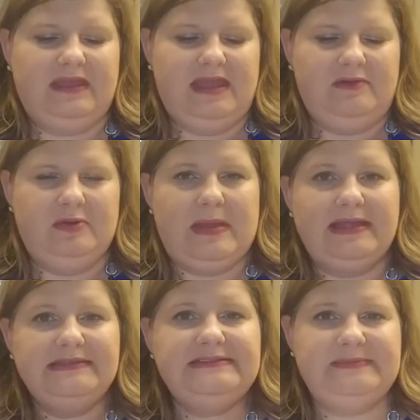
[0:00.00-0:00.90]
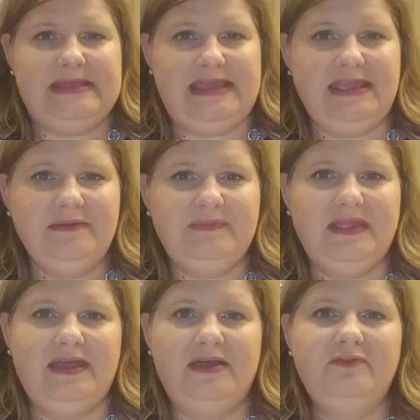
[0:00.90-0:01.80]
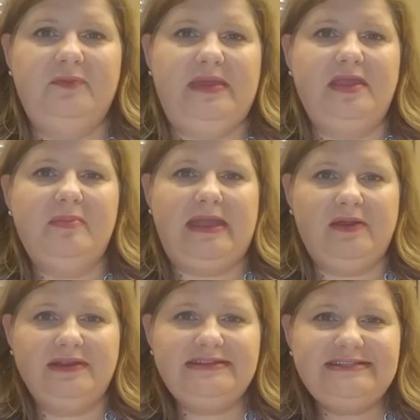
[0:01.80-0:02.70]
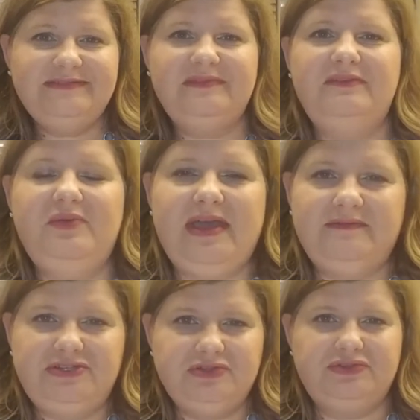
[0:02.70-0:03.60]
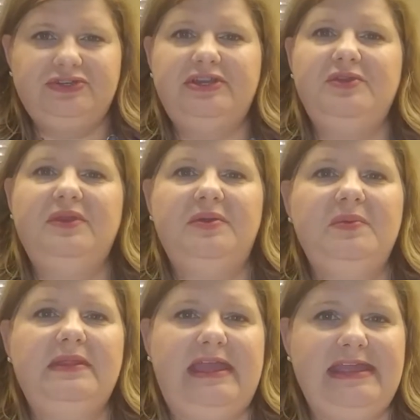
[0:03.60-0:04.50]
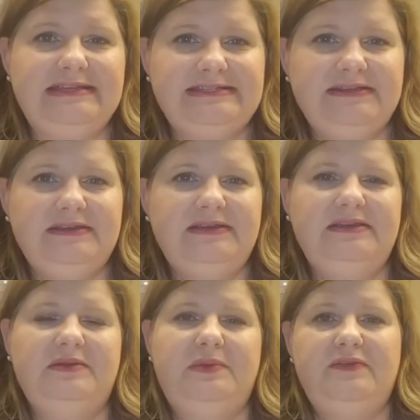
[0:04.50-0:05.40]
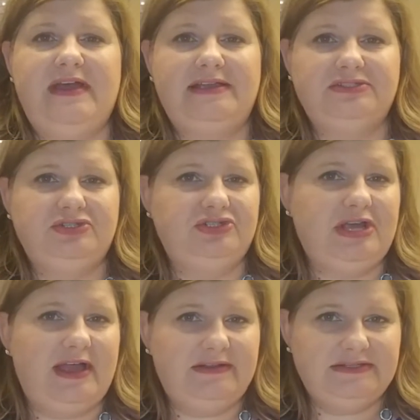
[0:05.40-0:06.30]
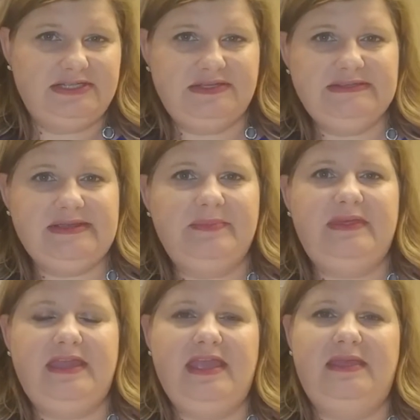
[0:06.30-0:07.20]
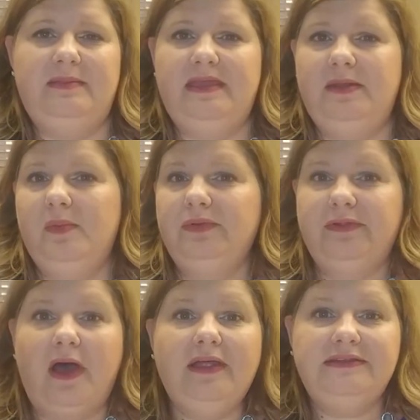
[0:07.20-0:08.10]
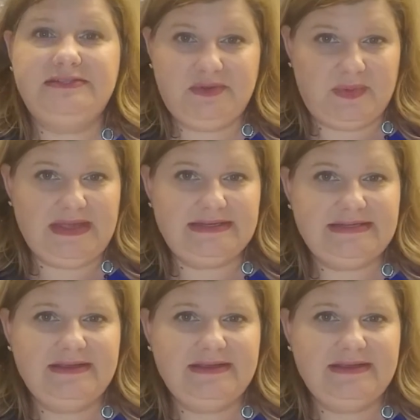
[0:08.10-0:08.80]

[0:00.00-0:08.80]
It reminds me of being a parent. If you have children, you can relate. When you've asked your child to do something and they will not do it,